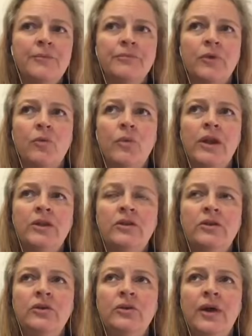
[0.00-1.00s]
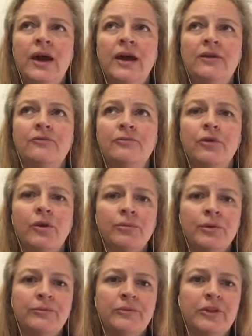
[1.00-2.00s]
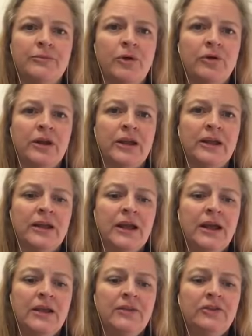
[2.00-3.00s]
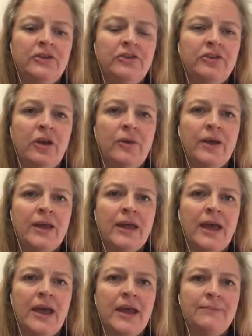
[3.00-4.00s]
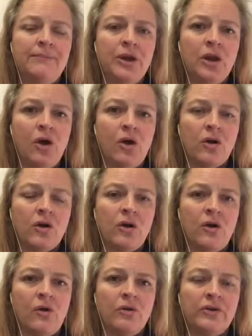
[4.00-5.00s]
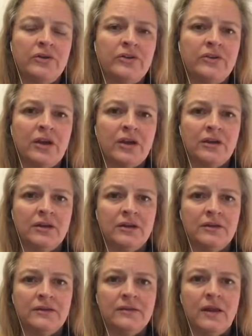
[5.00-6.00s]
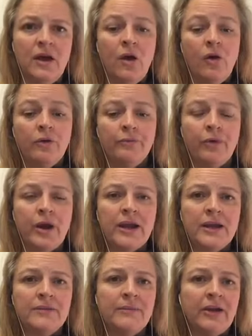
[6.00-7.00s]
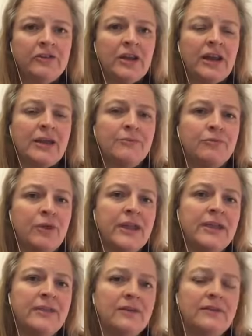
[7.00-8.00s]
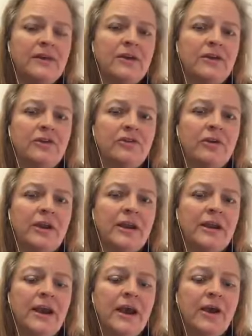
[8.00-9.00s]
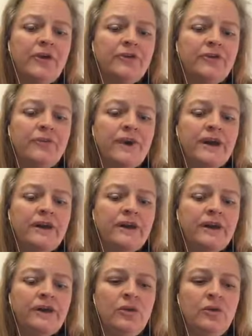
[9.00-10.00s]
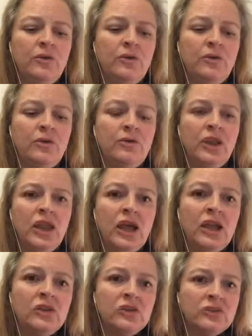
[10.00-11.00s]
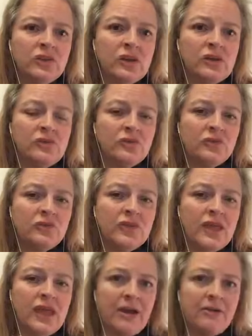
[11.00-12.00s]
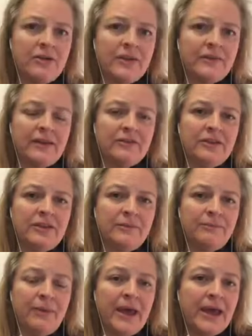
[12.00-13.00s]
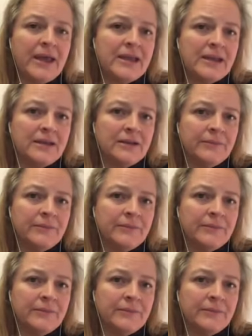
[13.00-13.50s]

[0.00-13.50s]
when you have problems in the body, this is showing a block or a stuckness or a break. Imagine it like a break in the circuitry. So when you apply yourself to the area that's actually in pain,